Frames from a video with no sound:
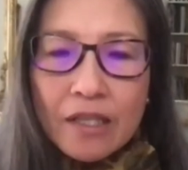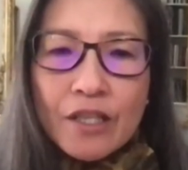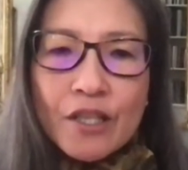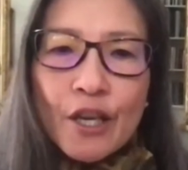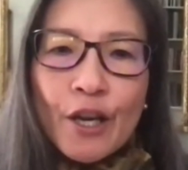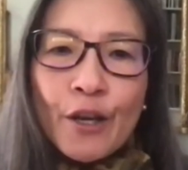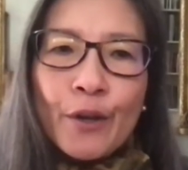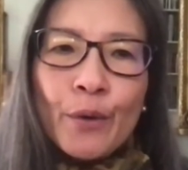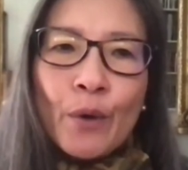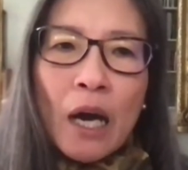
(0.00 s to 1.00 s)

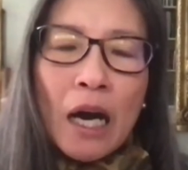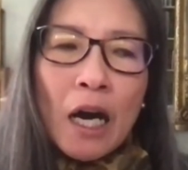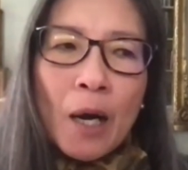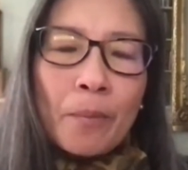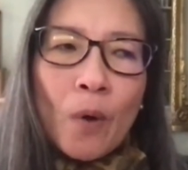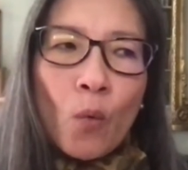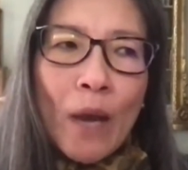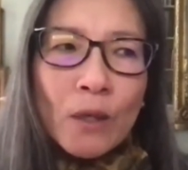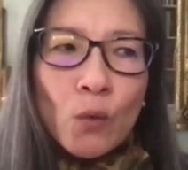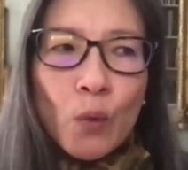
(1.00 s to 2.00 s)
So
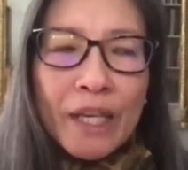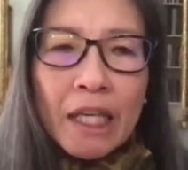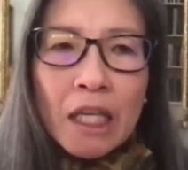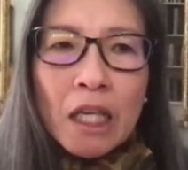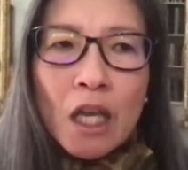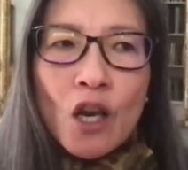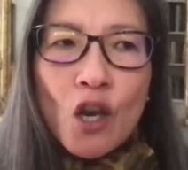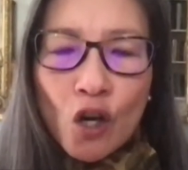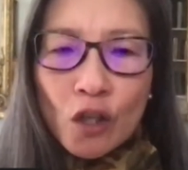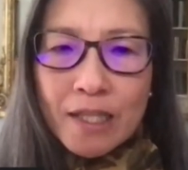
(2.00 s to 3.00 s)
when we
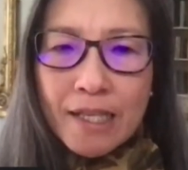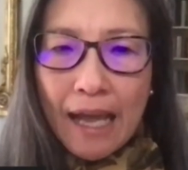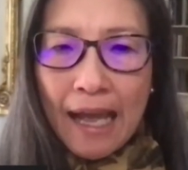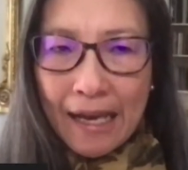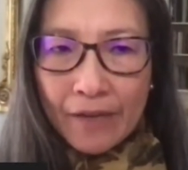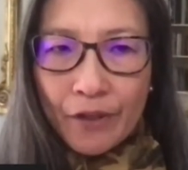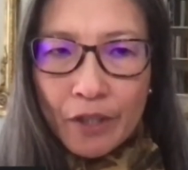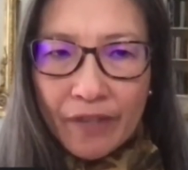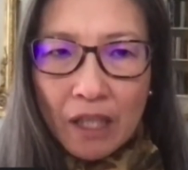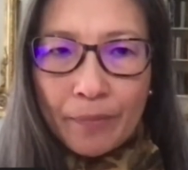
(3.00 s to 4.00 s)
looked at the
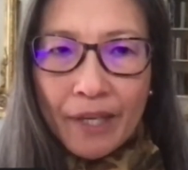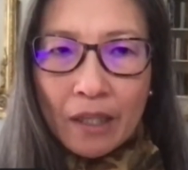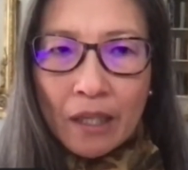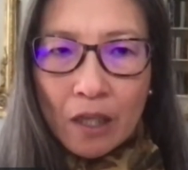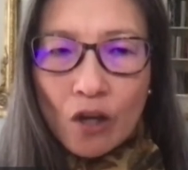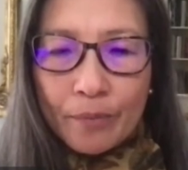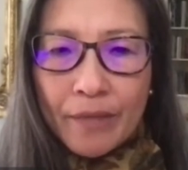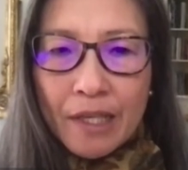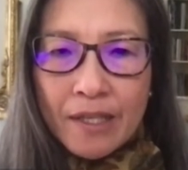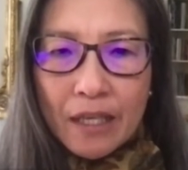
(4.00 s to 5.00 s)
developing
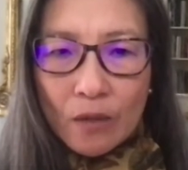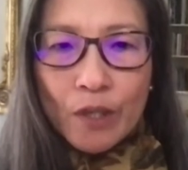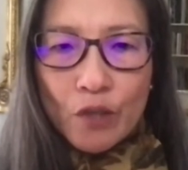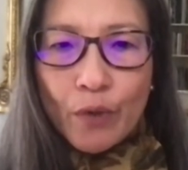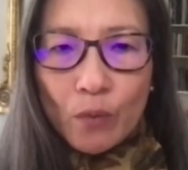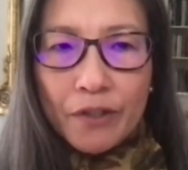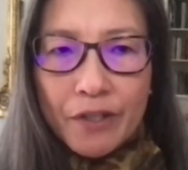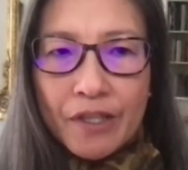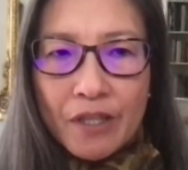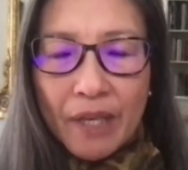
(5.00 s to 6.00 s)
economies in which we
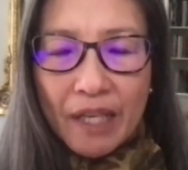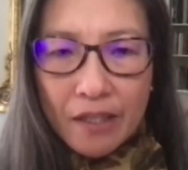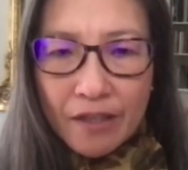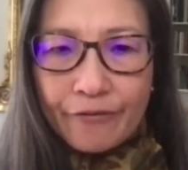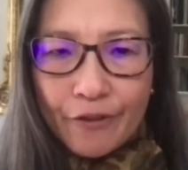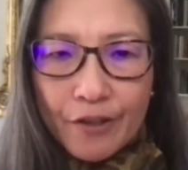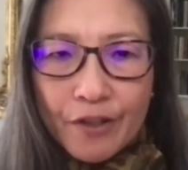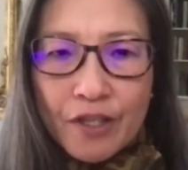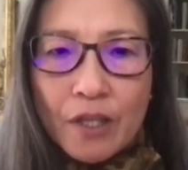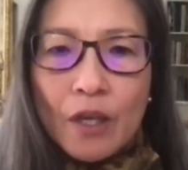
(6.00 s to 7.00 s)
wanted to make a
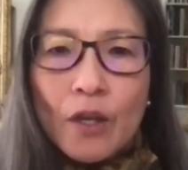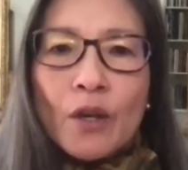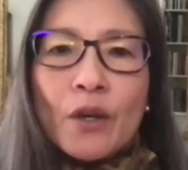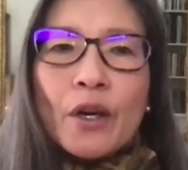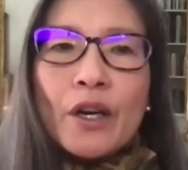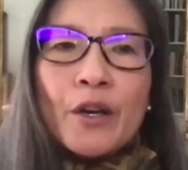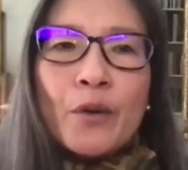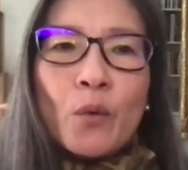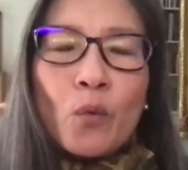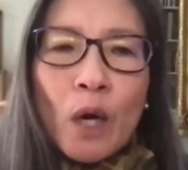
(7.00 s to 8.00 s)
difference,
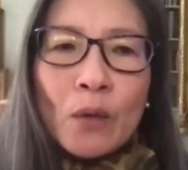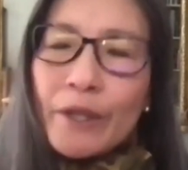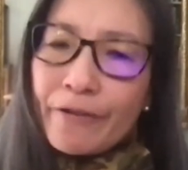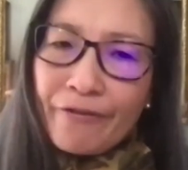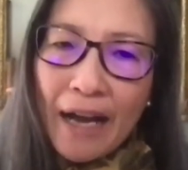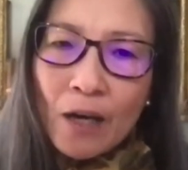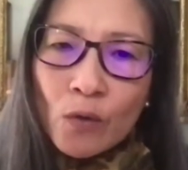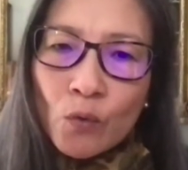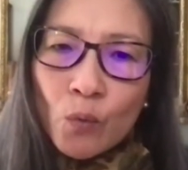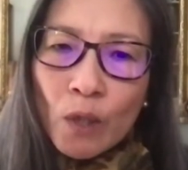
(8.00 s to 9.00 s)
what we
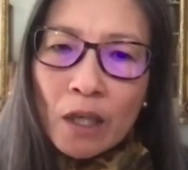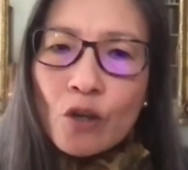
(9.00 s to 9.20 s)
found were